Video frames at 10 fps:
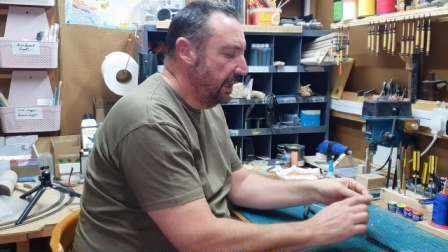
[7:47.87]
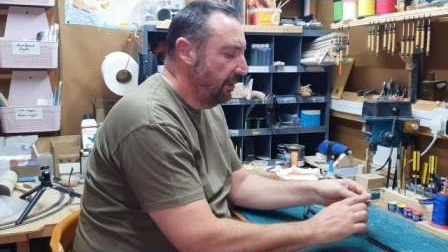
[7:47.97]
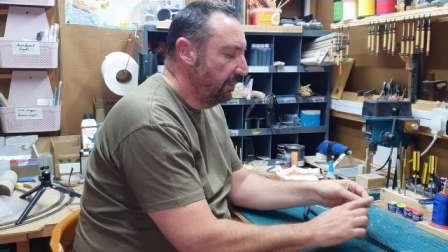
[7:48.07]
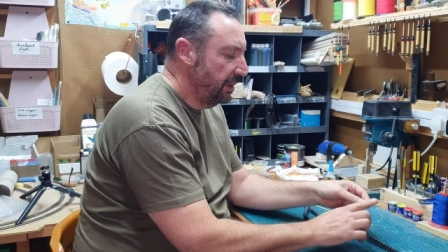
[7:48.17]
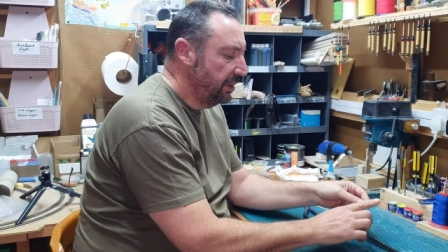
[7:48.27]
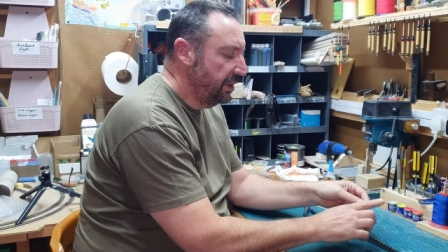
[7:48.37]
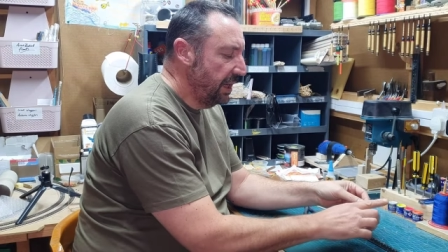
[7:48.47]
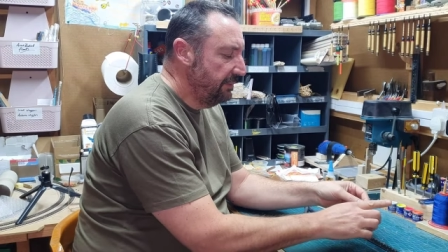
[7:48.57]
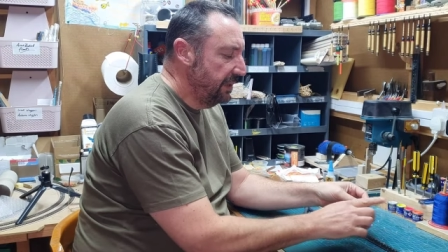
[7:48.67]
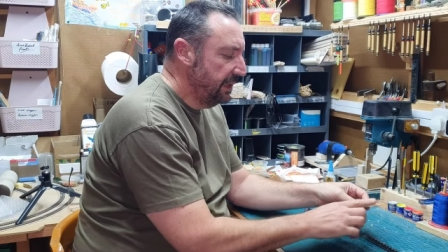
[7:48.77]
So now I'm going to
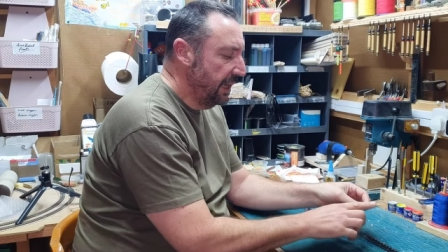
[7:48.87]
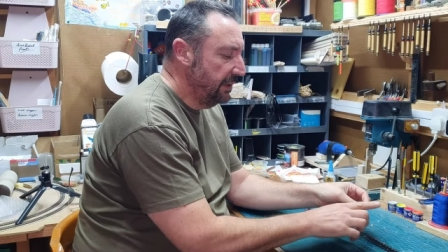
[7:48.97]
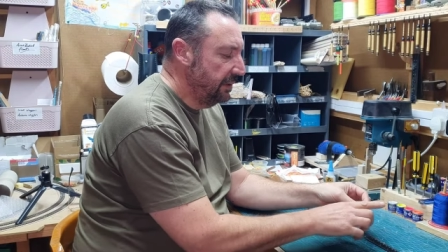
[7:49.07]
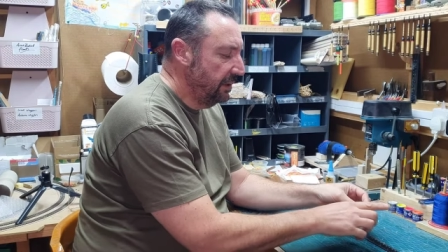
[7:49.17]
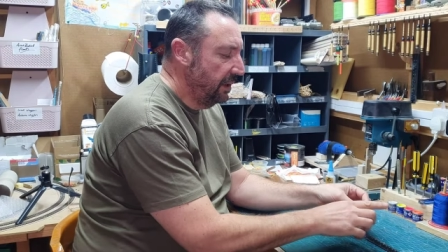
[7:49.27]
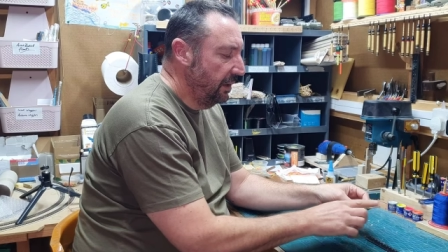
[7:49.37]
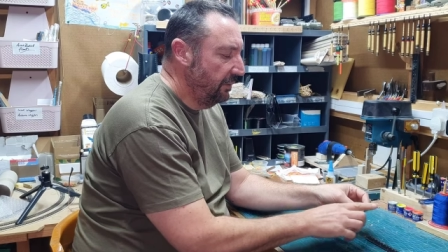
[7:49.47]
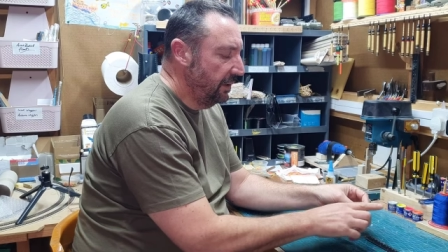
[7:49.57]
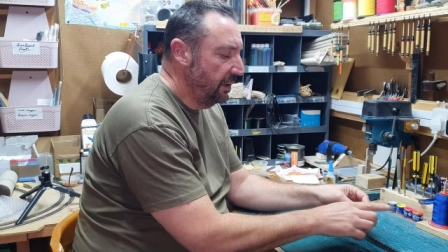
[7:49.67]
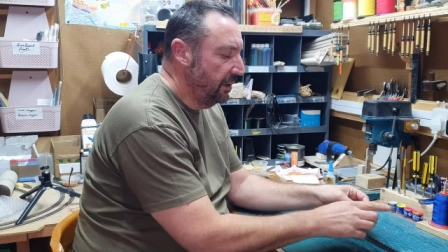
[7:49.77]
shape this end
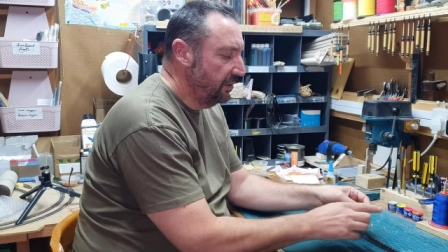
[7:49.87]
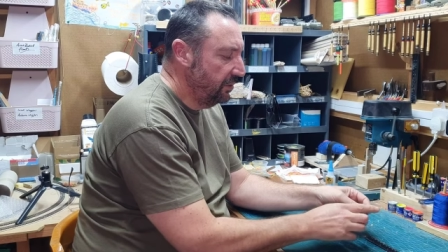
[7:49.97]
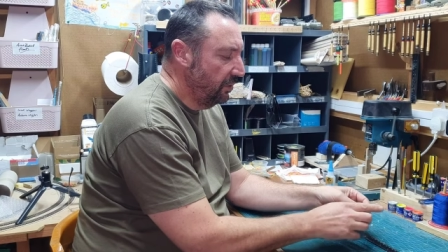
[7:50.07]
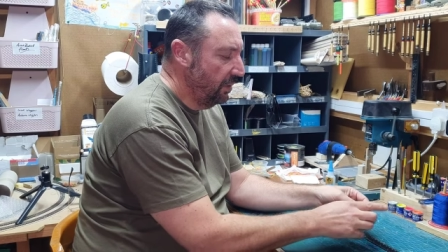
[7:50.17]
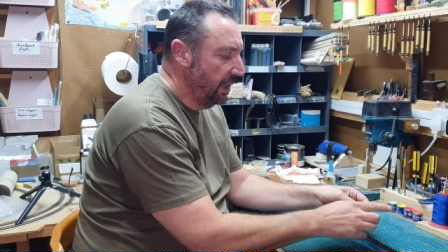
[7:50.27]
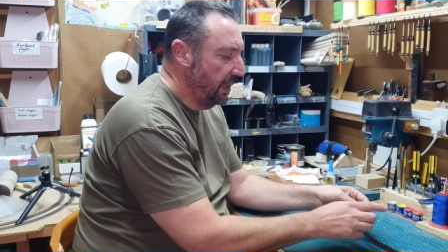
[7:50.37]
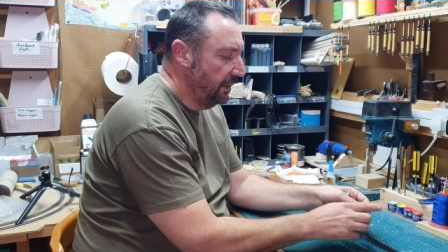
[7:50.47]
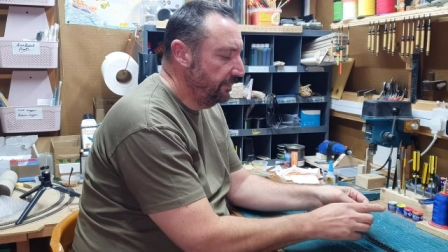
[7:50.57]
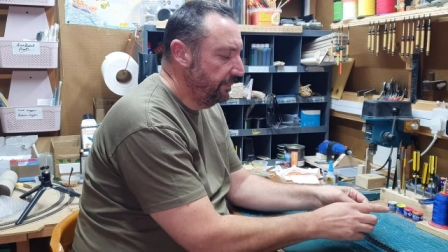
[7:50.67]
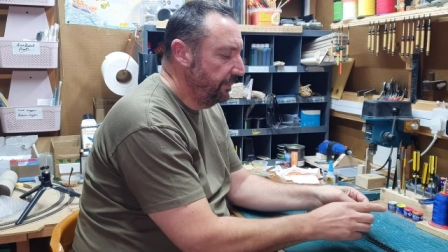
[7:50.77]
of the stalk
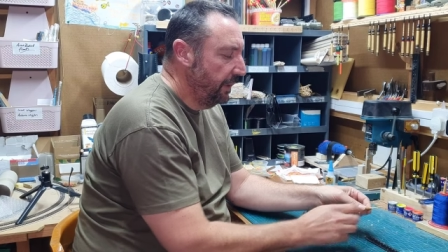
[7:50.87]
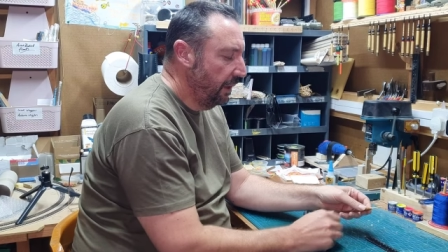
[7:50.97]
here.